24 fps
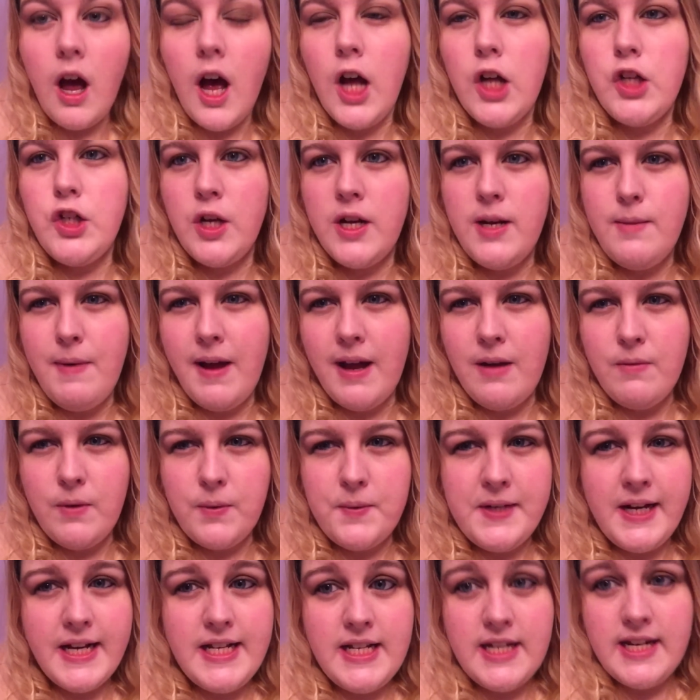I'll show you better when
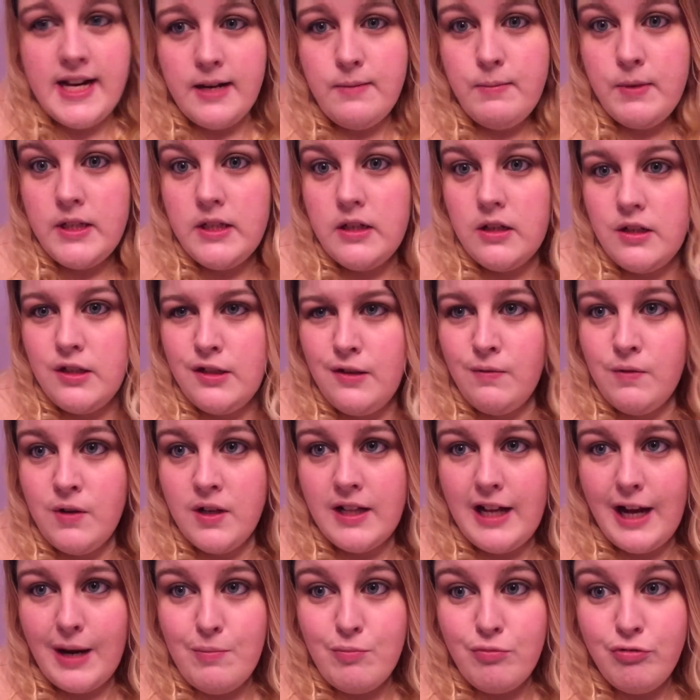we get to Damon's because they've got
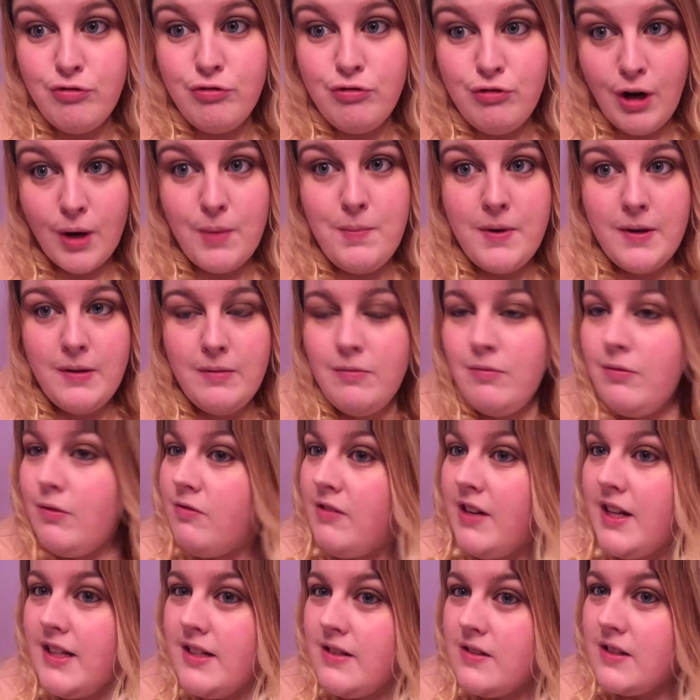like proper
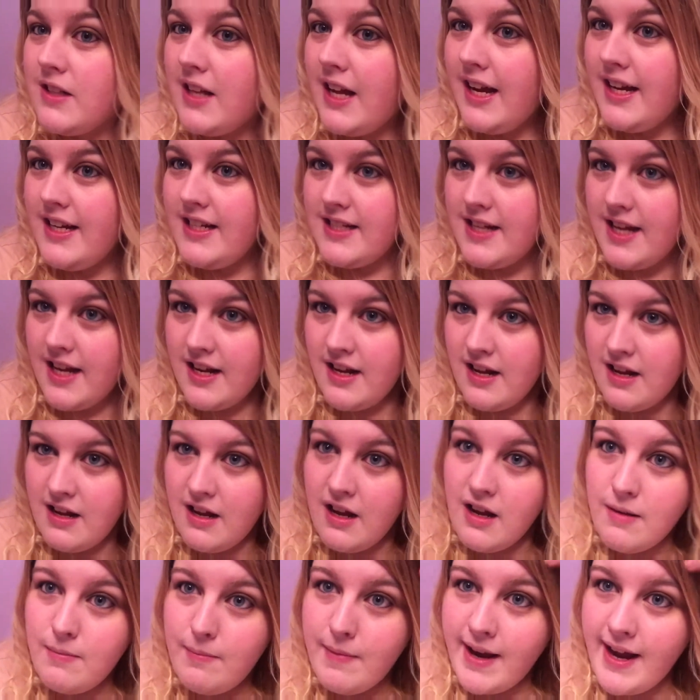really good lighting.
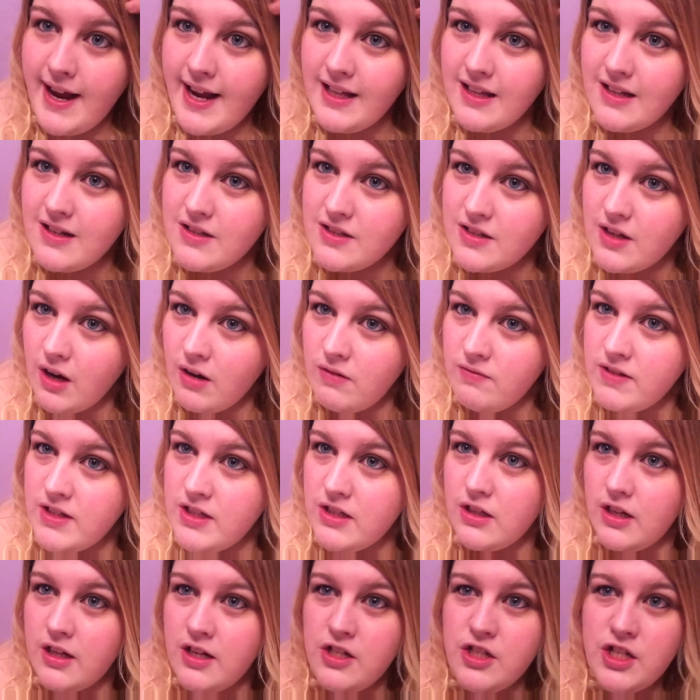My hair looks
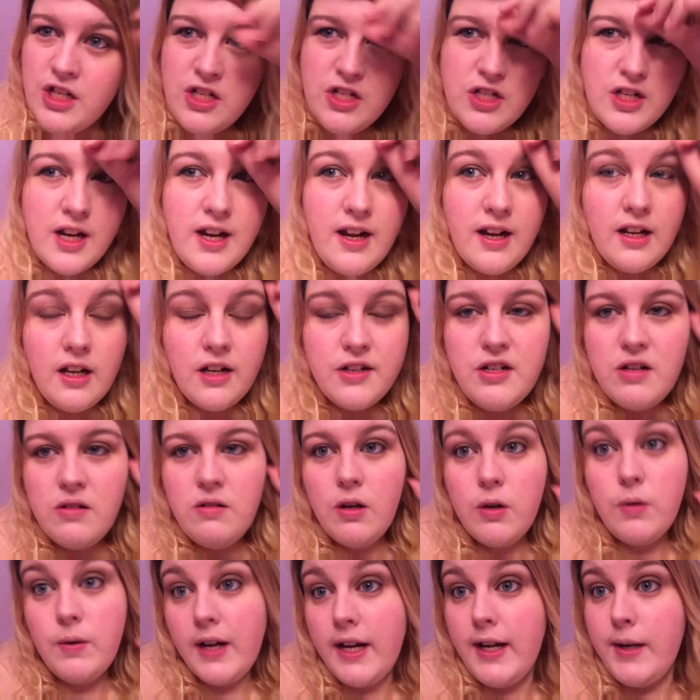orange, uh, ginger here and I don't
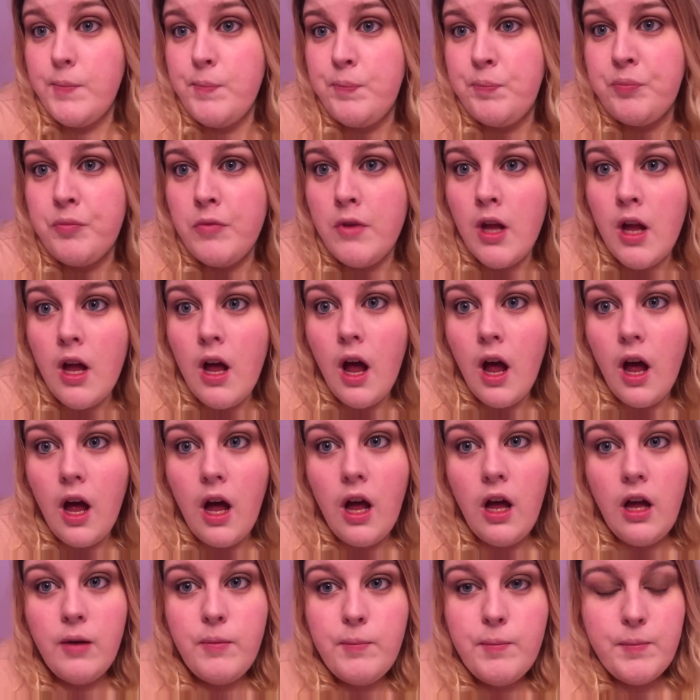know why.
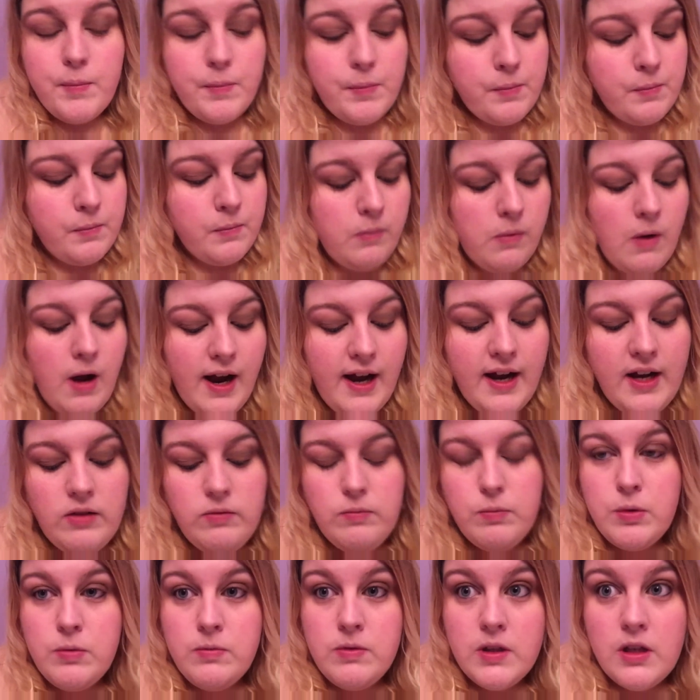Um, I
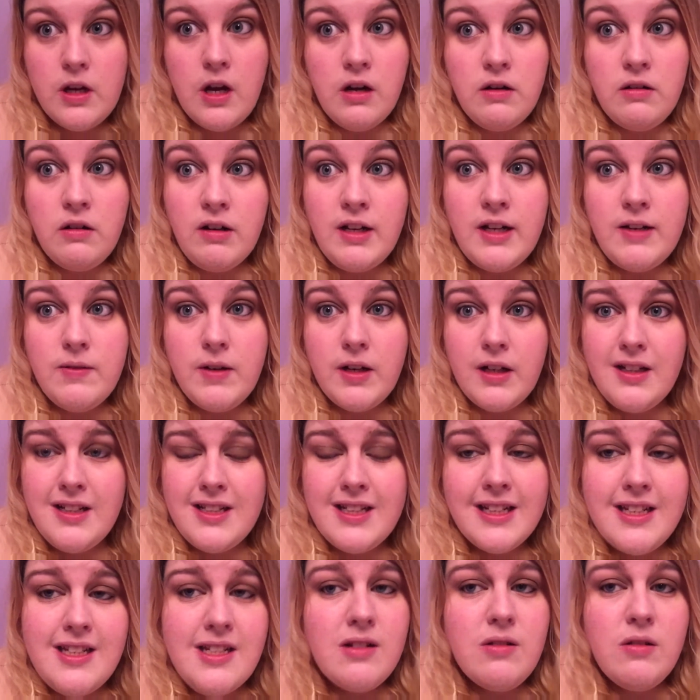haven't put mascara on either because
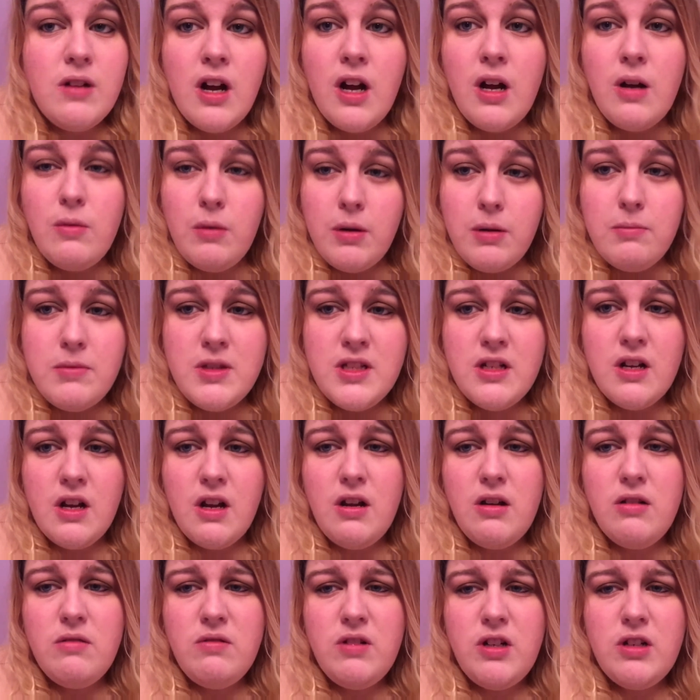I still can't wear
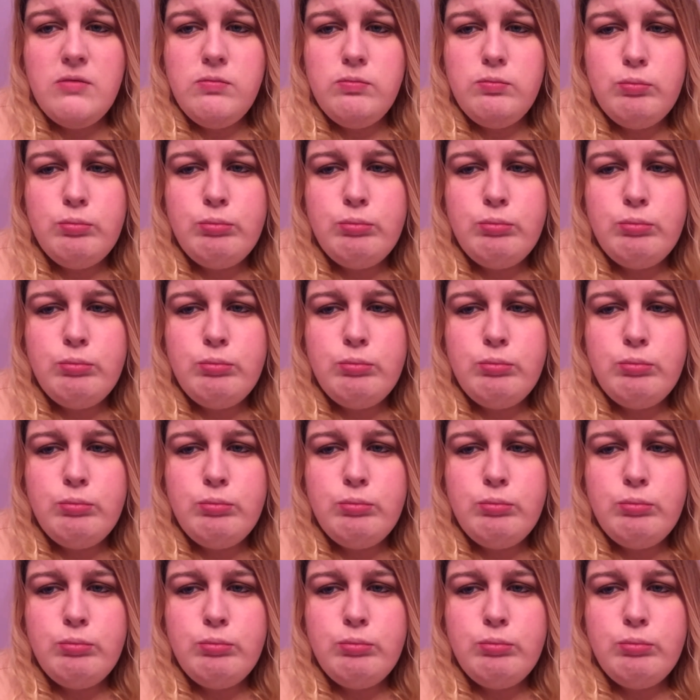mascara.